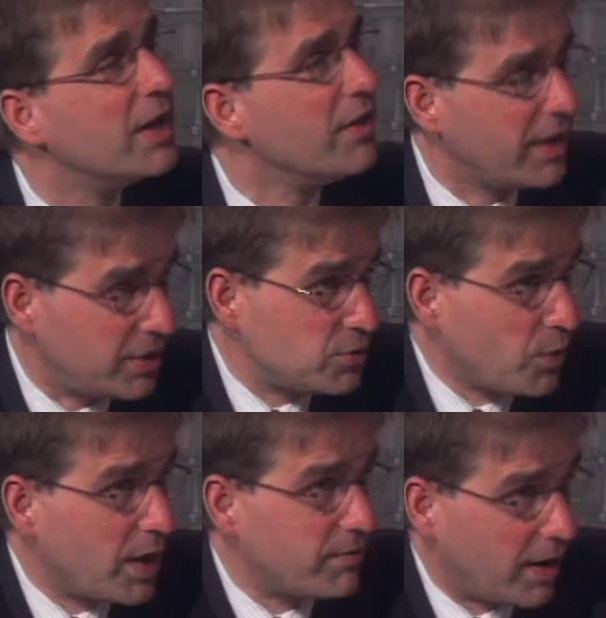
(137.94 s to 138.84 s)
that is
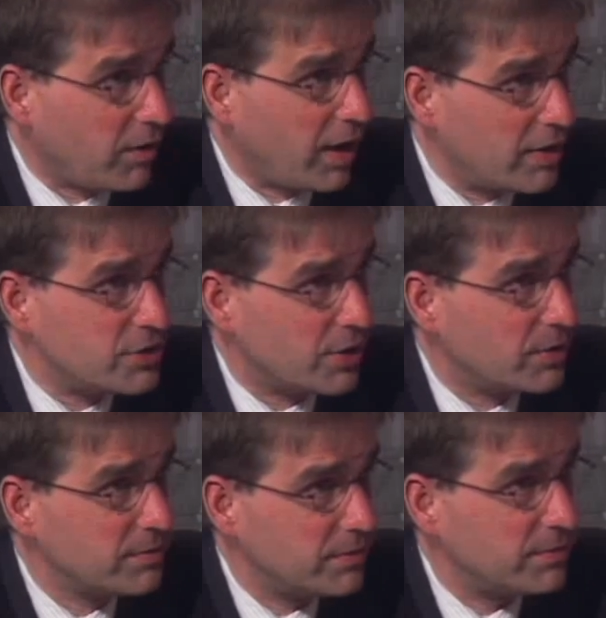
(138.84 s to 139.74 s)
one of our larger
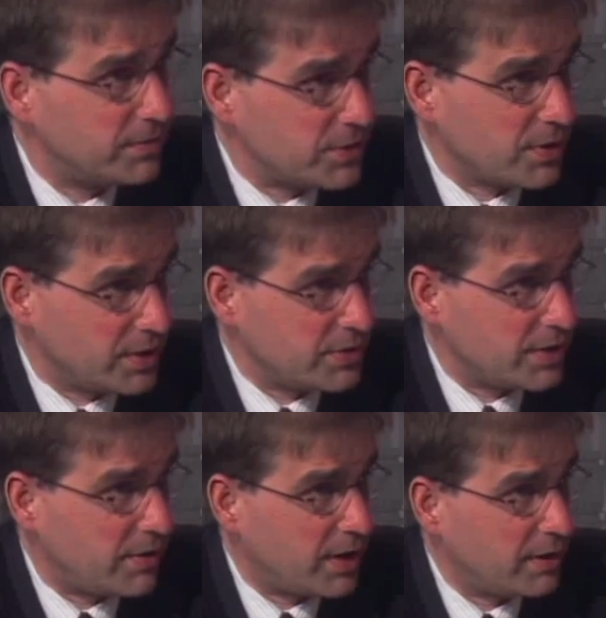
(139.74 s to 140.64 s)
facilities. Is that right?